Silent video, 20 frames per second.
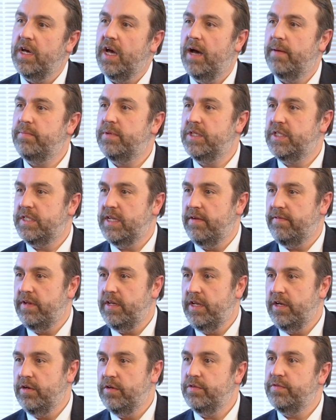up to
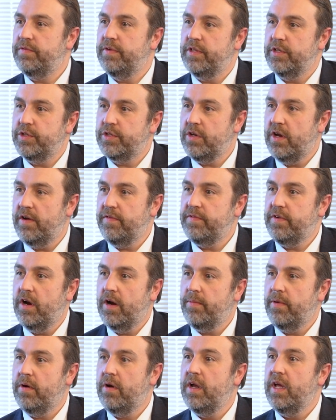7 years for the soft
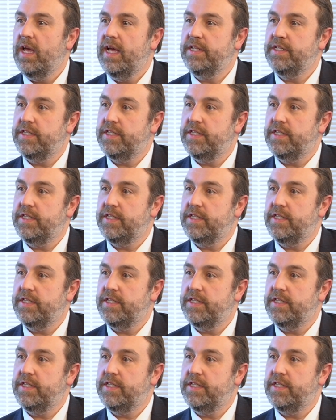armor, and